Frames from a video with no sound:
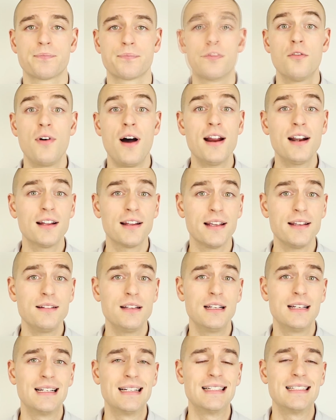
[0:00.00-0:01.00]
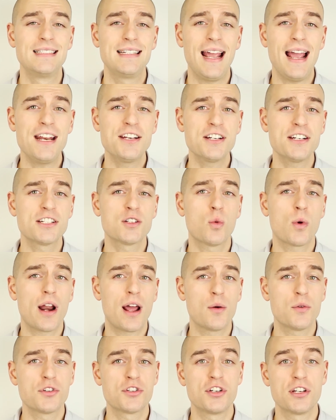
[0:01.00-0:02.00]
Finally, tangent to
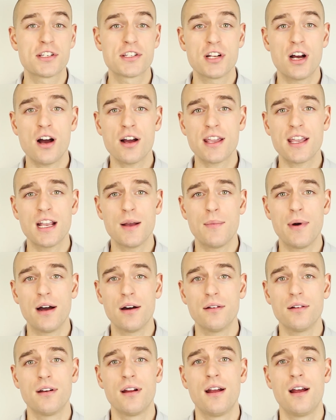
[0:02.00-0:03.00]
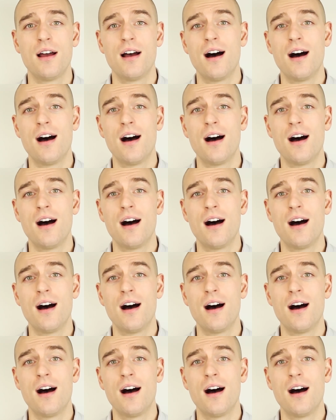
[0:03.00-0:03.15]
what I was just talking about,